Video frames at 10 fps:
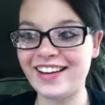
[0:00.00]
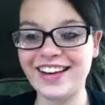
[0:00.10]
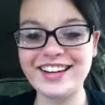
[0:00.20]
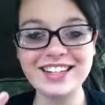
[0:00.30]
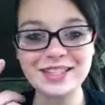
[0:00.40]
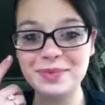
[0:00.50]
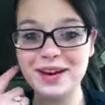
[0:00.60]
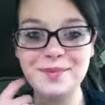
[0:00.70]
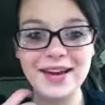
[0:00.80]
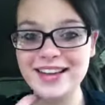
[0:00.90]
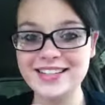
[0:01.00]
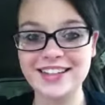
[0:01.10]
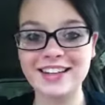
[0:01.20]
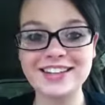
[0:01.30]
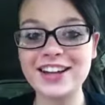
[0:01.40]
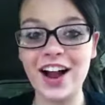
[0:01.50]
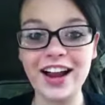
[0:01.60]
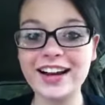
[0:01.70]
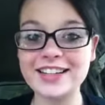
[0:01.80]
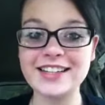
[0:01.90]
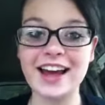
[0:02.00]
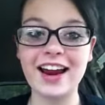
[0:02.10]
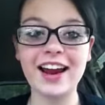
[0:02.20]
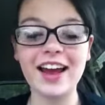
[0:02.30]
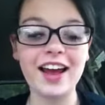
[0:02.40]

it's just been amazing. That's all I can say.